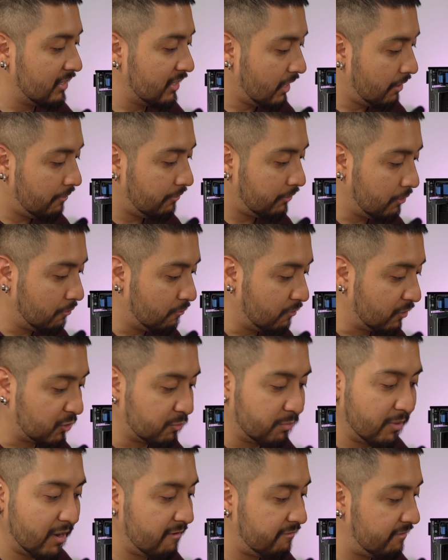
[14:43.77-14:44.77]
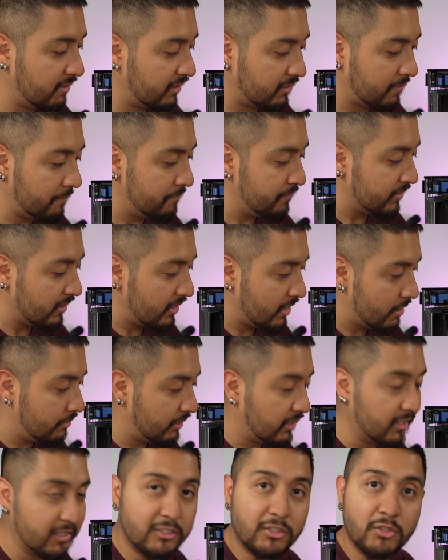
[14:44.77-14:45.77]
Everything works perfect,
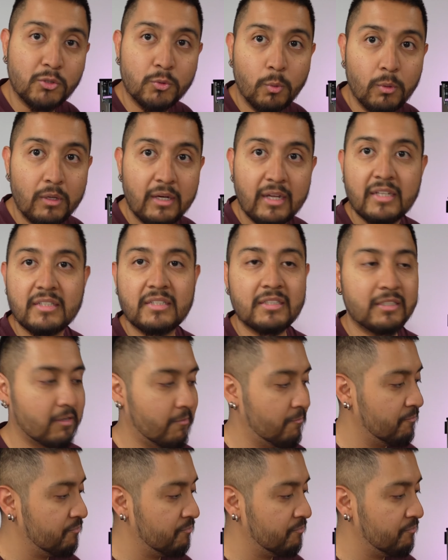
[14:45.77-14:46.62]
everything is toolless.